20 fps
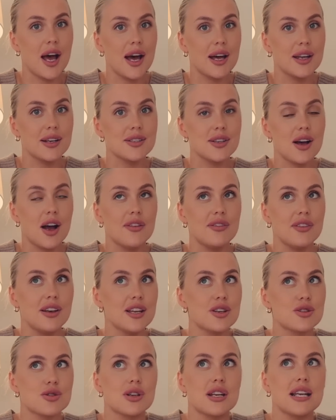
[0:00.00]
and I've
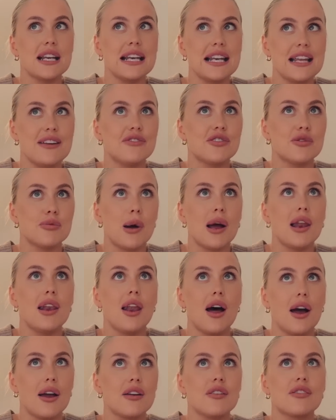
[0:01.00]
literally lived my
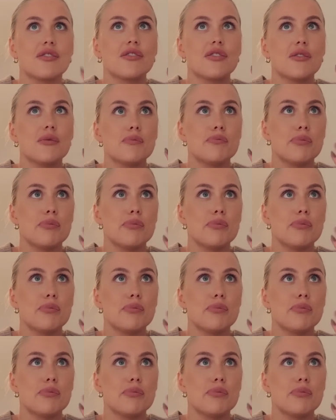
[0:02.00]
life